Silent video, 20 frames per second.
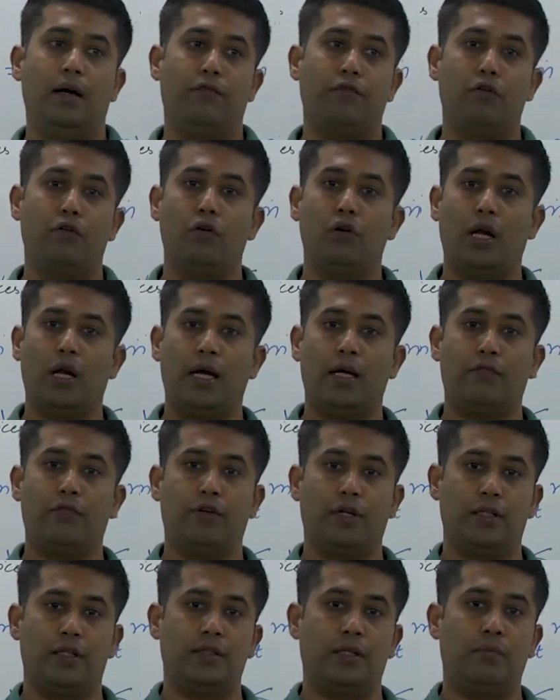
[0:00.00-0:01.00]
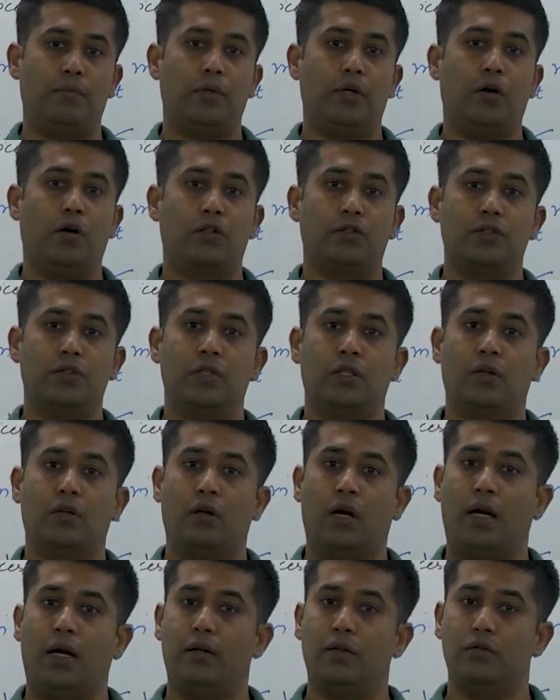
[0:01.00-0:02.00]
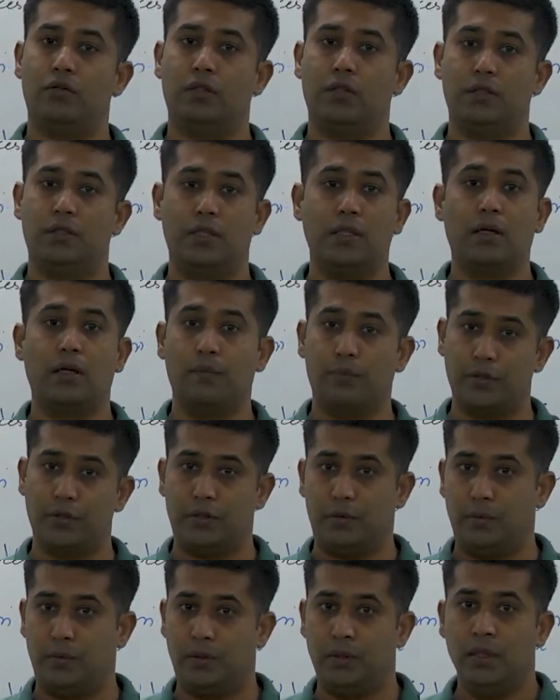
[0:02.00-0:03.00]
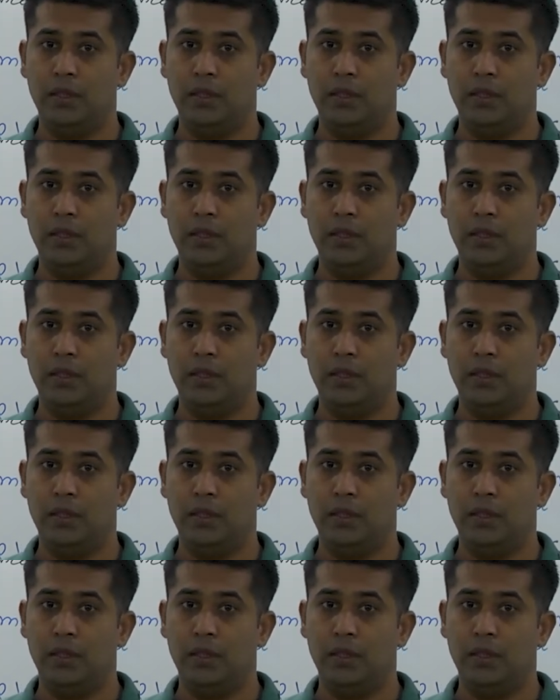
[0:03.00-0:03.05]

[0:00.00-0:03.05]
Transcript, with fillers: flow like for example oxygen or nitrogen is incompressible.